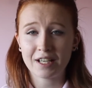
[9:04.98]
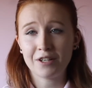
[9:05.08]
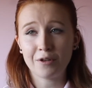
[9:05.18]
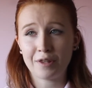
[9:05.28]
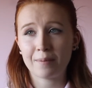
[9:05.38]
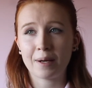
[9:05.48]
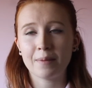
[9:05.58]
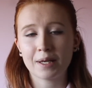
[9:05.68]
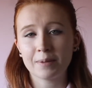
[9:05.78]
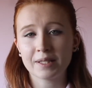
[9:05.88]
I know that might
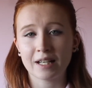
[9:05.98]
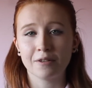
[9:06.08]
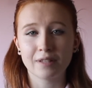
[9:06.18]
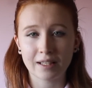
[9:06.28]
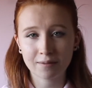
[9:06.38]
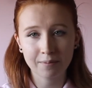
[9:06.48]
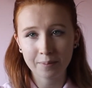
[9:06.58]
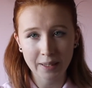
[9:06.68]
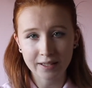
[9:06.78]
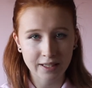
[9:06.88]
make me sound like
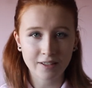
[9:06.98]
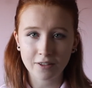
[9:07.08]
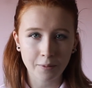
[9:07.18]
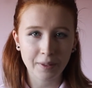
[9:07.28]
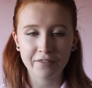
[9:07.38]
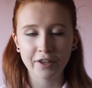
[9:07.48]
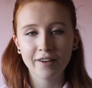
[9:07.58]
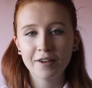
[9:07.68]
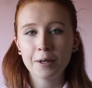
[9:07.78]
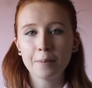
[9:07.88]
basic or whatever,
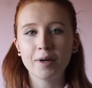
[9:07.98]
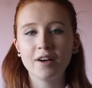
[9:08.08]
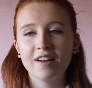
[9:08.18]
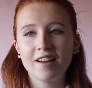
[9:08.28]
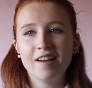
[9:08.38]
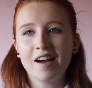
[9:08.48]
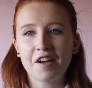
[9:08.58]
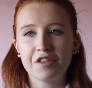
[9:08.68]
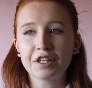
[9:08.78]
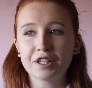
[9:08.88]
but
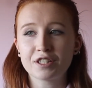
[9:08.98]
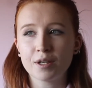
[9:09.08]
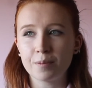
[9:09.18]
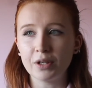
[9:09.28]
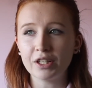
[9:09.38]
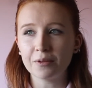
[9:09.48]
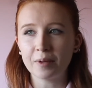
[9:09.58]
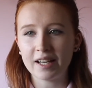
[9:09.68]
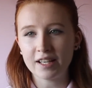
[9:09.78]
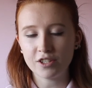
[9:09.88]
I think it's a brilliant
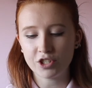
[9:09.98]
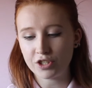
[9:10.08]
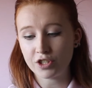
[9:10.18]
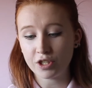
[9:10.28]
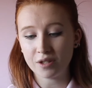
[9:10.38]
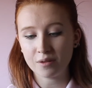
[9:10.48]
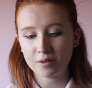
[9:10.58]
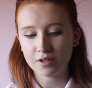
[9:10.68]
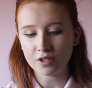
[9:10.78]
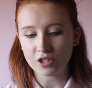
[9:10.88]
way just to
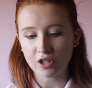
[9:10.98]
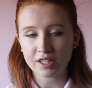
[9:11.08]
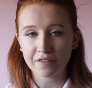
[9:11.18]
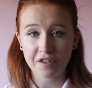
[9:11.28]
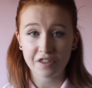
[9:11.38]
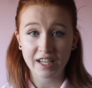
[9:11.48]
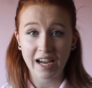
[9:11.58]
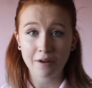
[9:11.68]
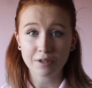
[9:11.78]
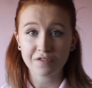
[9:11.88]
sort everything
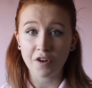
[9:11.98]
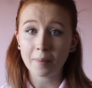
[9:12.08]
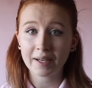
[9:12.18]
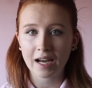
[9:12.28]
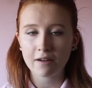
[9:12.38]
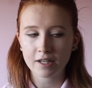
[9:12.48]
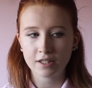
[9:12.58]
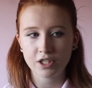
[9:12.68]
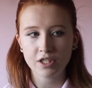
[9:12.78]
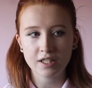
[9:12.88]
out for my
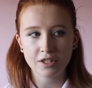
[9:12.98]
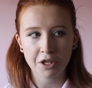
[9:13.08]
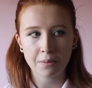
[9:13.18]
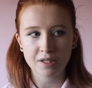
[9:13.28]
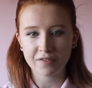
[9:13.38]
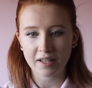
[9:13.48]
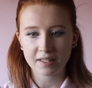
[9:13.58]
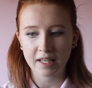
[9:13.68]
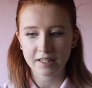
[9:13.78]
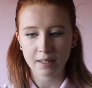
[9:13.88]
characters in terms of
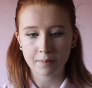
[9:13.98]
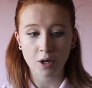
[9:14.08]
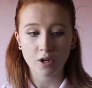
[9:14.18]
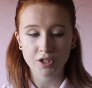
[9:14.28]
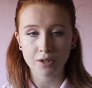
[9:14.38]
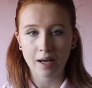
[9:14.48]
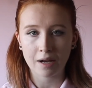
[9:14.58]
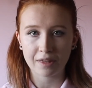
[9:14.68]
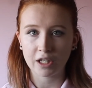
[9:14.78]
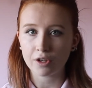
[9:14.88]
aesthetic, but also
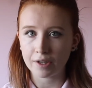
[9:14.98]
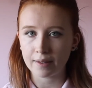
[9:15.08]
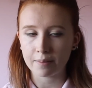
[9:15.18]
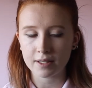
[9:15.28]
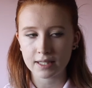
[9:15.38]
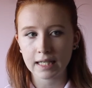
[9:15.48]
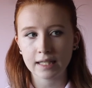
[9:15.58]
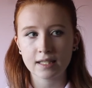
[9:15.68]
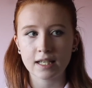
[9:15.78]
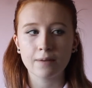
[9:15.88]
how they look and their
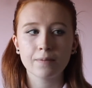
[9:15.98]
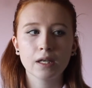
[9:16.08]
personality.